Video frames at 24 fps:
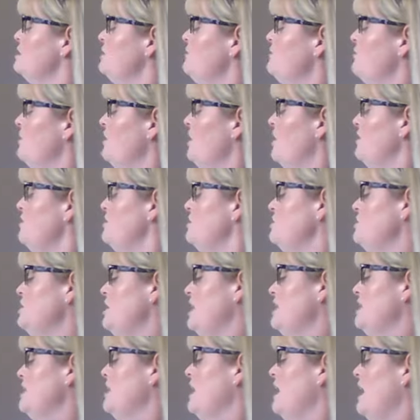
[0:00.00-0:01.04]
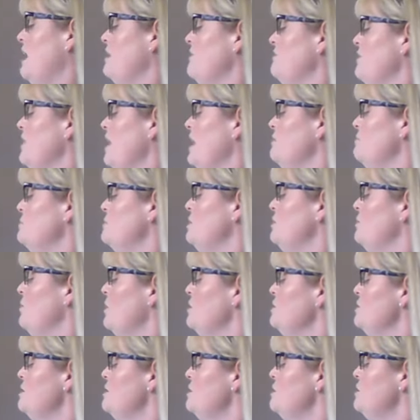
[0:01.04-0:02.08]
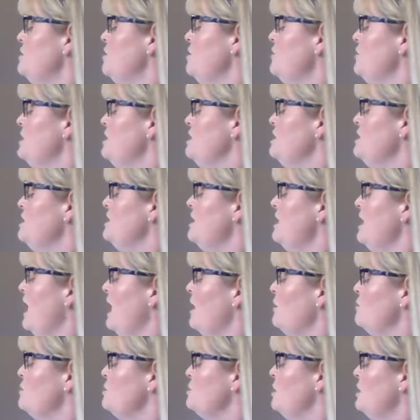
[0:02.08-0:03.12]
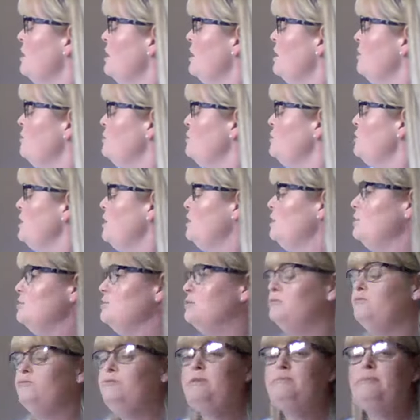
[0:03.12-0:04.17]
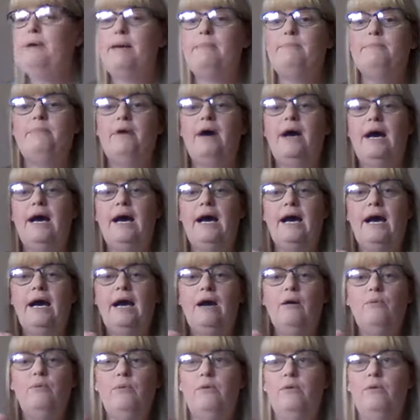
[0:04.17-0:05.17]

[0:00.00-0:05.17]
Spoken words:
forgot that she had a cat flap. She wanted to go into the house, but she couldn't remember how.